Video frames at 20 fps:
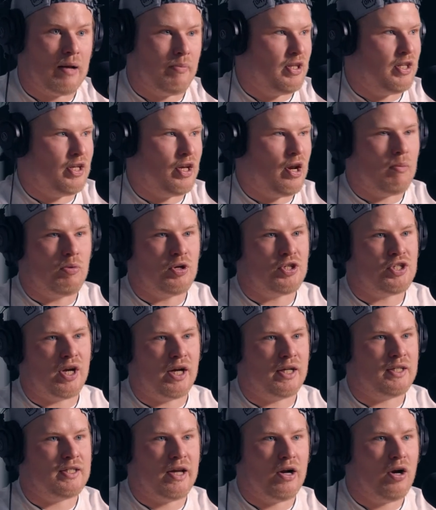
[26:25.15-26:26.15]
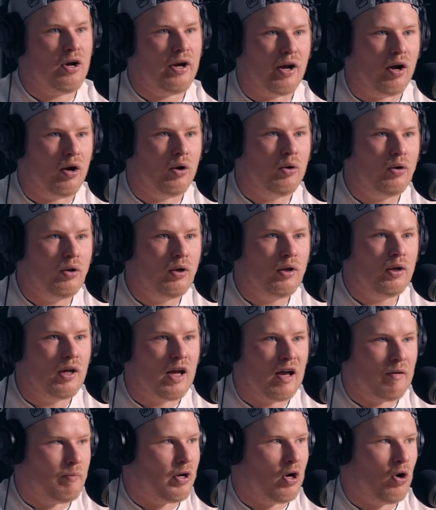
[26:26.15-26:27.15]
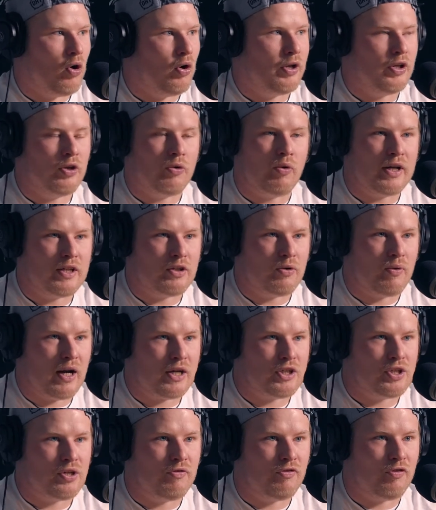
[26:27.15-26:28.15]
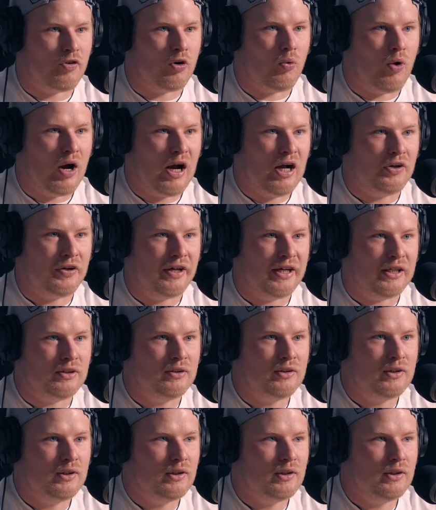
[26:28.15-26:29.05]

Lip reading: I mean, the numbers in Ontario have been going in the right direction for a while now.